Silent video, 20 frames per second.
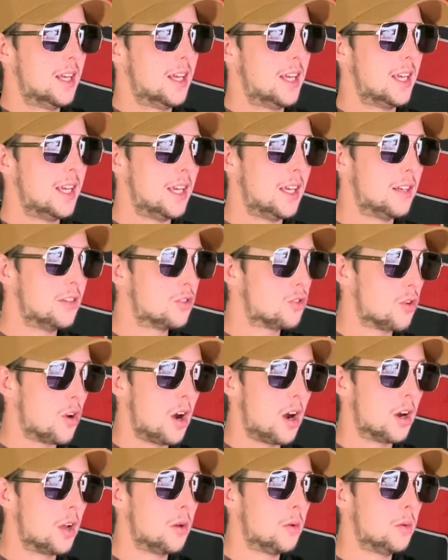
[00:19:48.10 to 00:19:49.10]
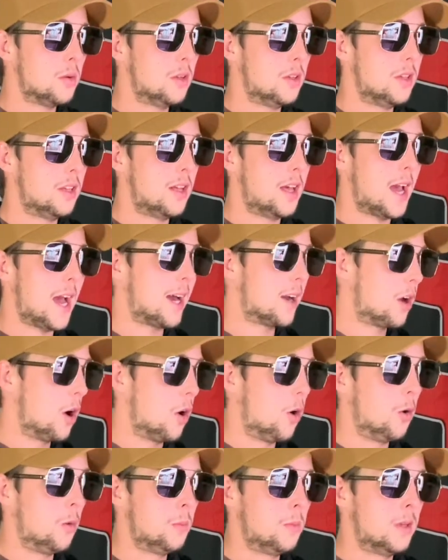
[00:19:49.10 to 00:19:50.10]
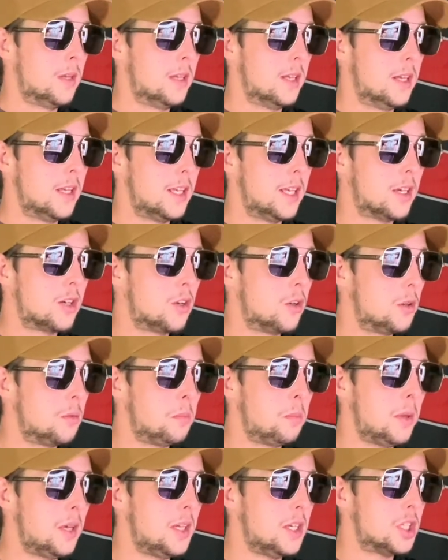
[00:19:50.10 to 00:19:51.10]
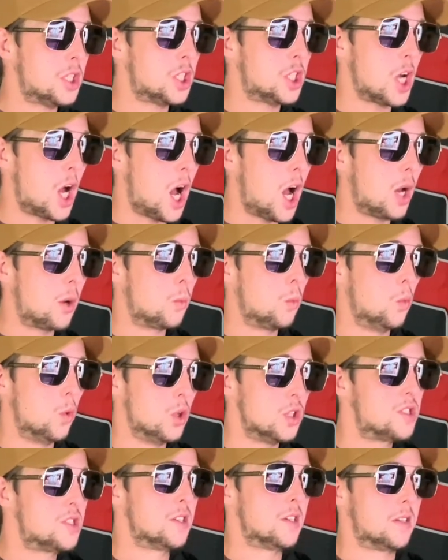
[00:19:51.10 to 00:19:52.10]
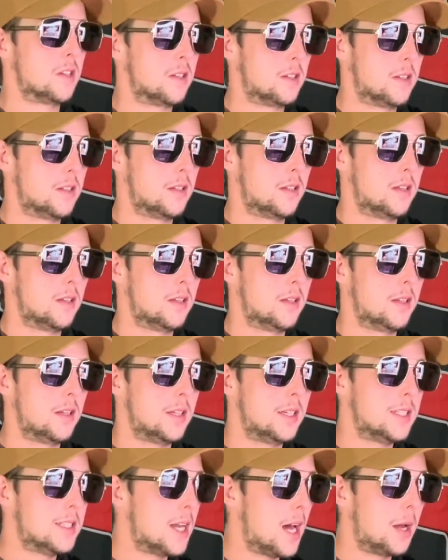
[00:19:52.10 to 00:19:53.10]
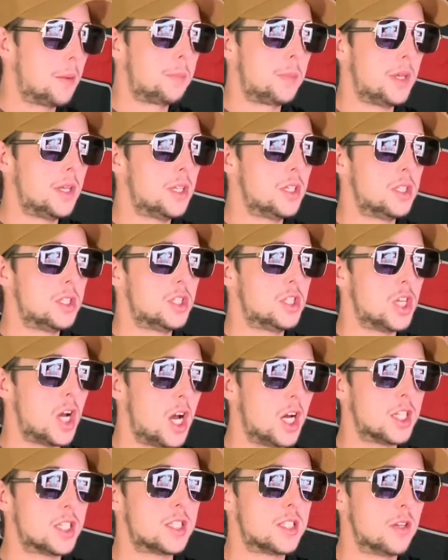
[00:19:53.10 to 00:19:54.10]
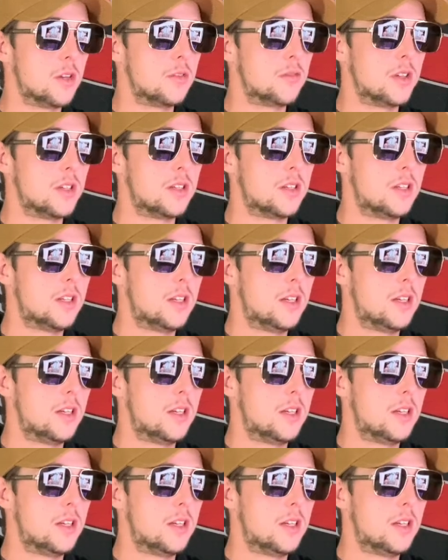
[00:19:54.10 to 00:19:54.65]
In Toronto, at home, he couldn't beat Sean Woodson. He's not beating João Silva,